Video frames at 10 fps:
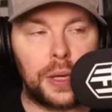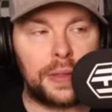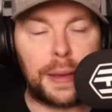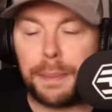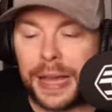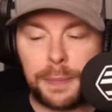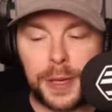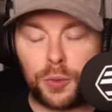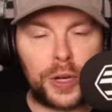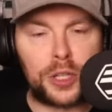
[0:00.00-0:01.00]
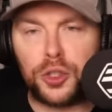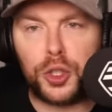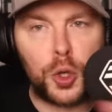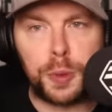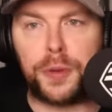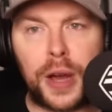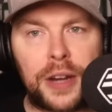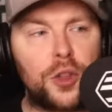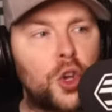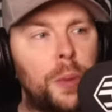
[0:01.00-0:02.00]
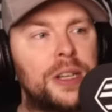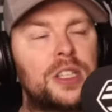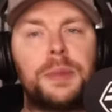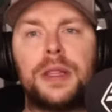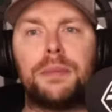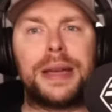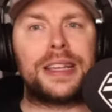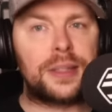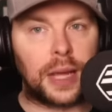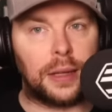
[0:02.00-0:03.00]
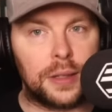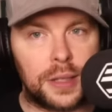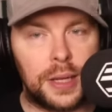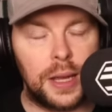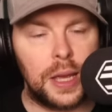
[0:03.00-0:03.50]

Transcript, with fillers: There may be a reason that you provide in the comments to me that makes sense.